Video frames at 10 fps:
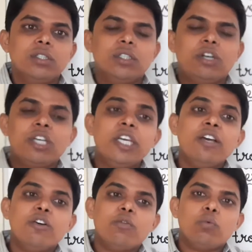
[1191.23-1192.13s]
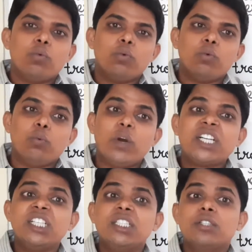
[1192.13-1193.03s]
Okay? What
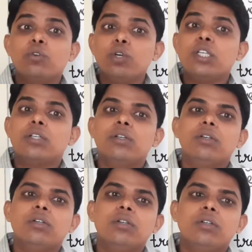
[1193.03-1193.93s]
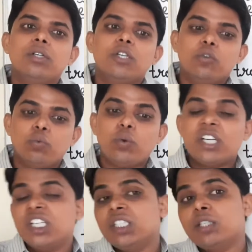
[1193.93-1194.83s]
is good, what
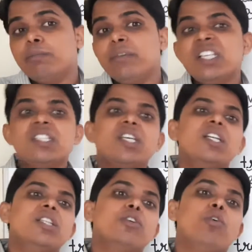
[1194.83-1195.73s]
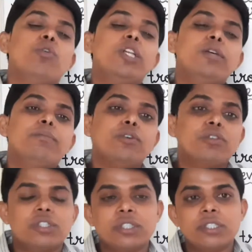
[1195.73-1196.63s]
is mentioned in the holy
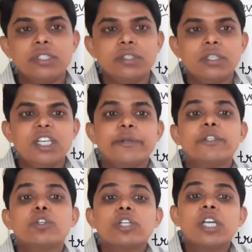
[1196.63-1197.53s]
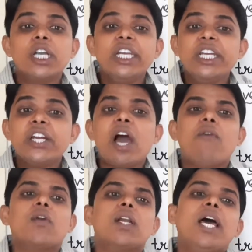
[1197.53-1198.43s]
books, we should lead
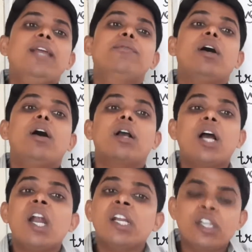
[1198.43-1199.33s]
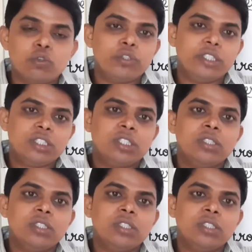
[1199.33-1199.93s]
our life according to it,